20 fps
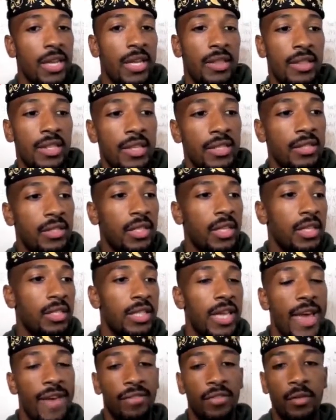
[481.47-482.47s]
that these things
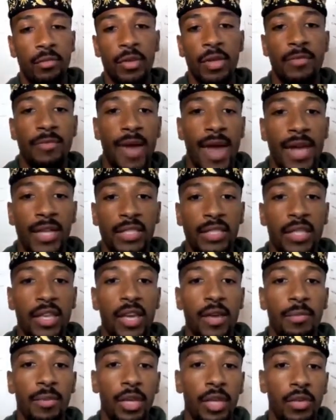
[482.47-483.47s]
have to be mashed
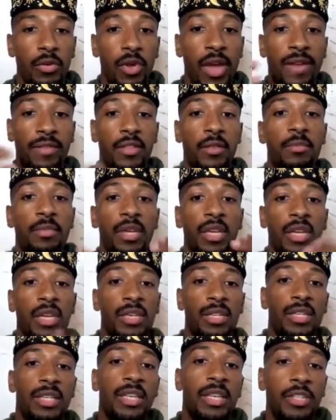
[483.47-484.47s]
up, and you have to be
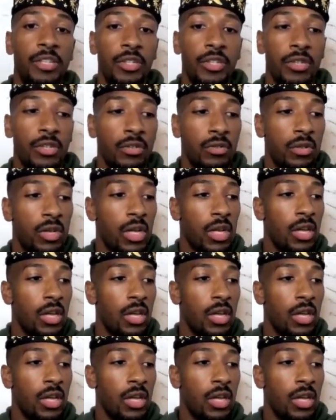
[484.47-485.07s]
intentional